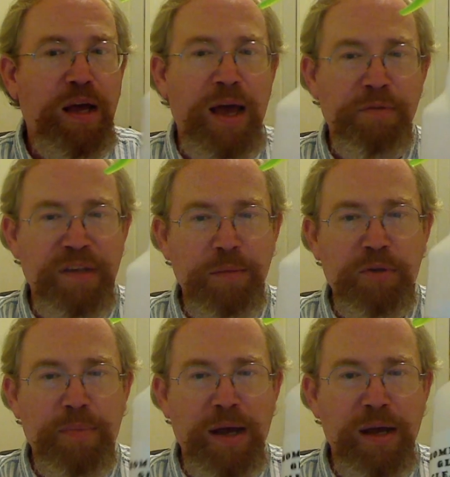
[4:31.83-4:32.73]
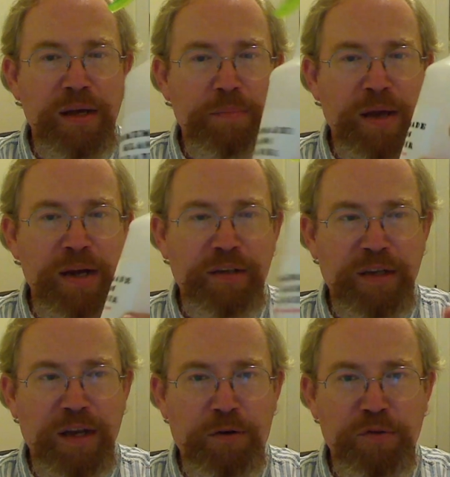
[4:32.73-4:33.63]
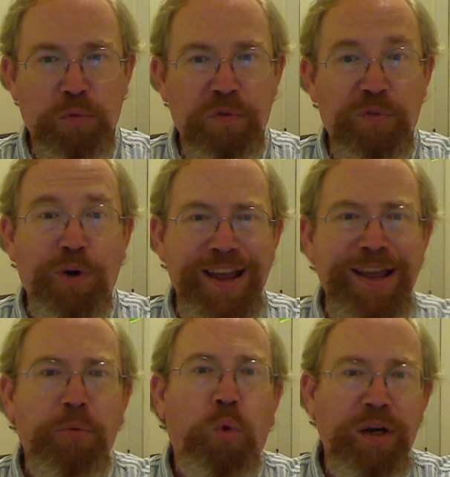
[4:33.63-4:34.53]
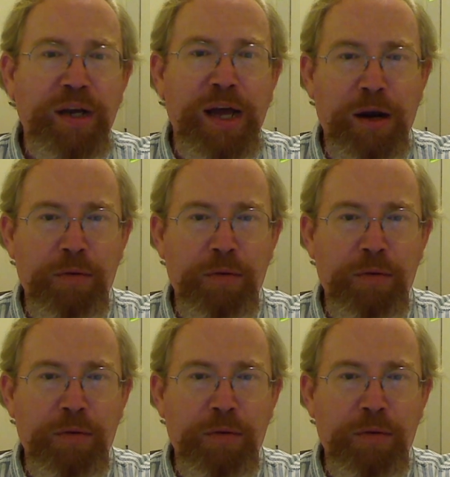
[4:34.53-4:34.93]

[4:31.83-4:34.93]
I was able to buy about at a dollar store for $1.